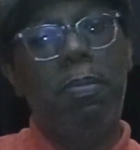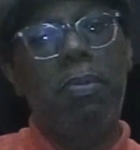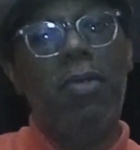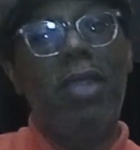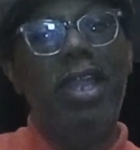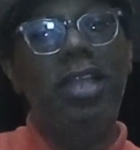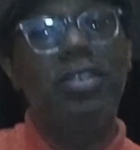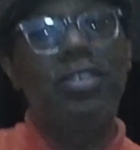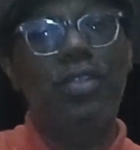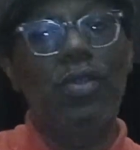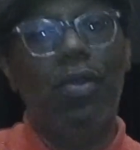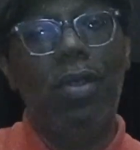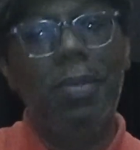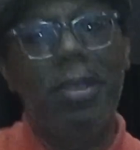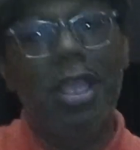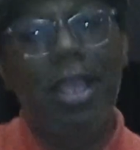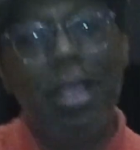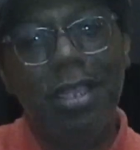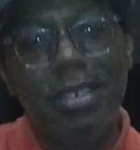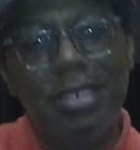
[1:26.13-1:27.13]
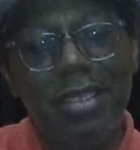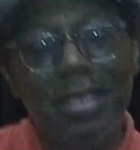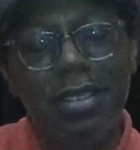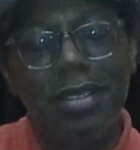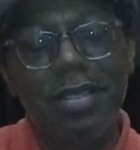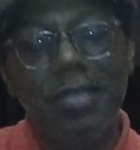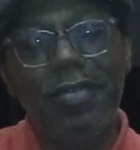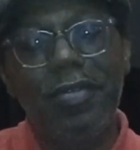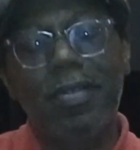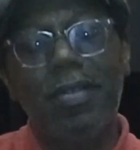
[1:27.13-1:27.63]
brainstorming
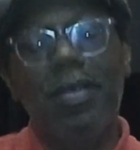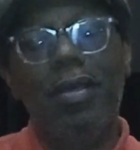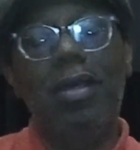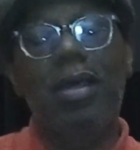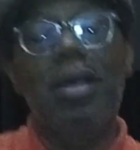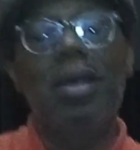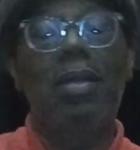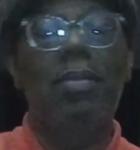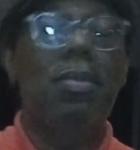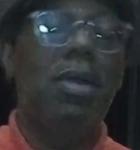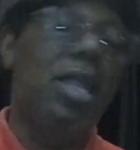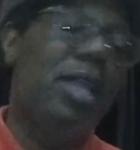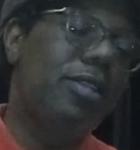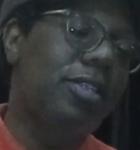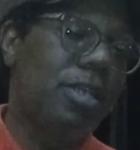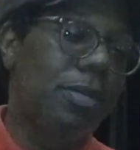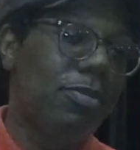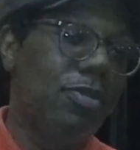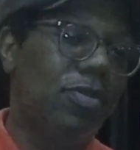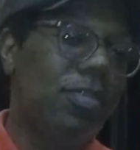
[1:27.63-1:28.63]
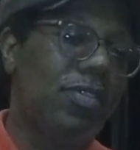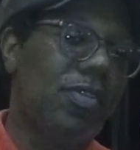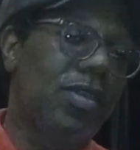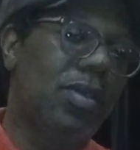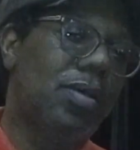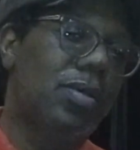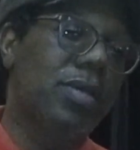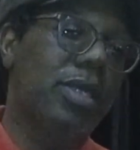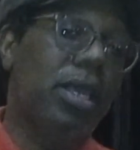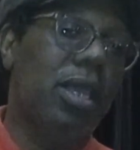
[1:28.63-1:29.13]
ideas at
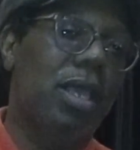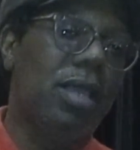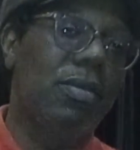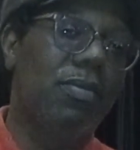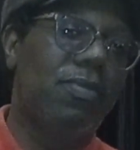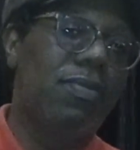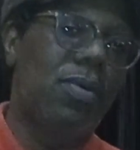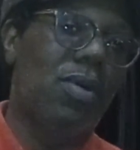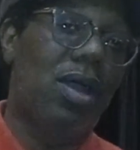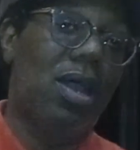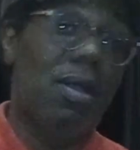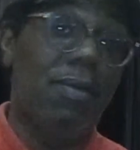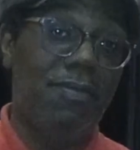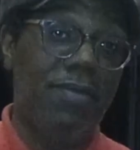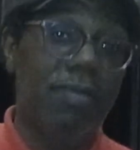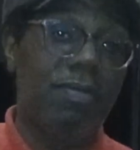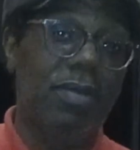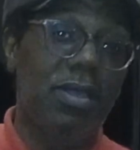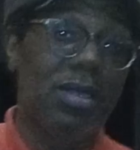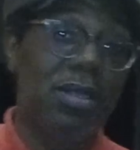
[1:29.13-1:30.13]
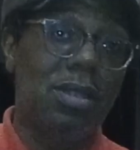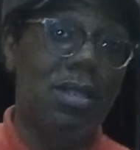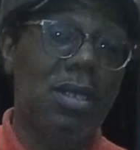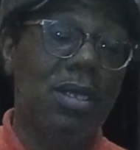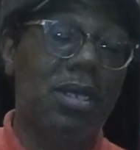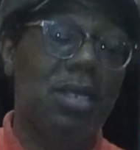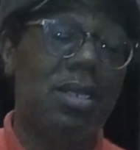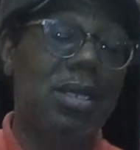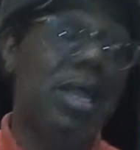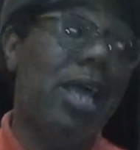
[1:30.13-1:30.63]
WCLK for our 50th
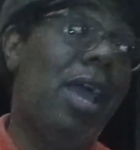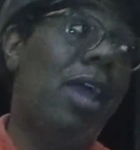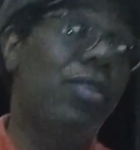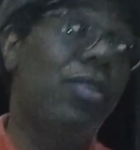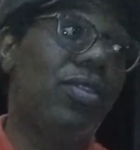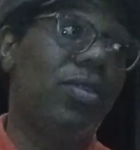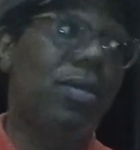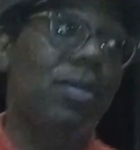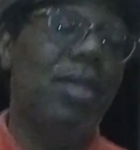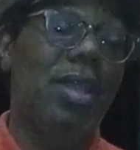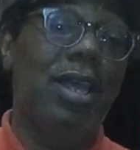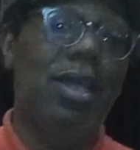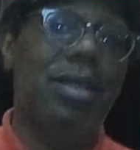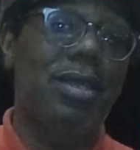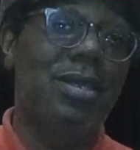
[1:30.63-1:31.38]
last year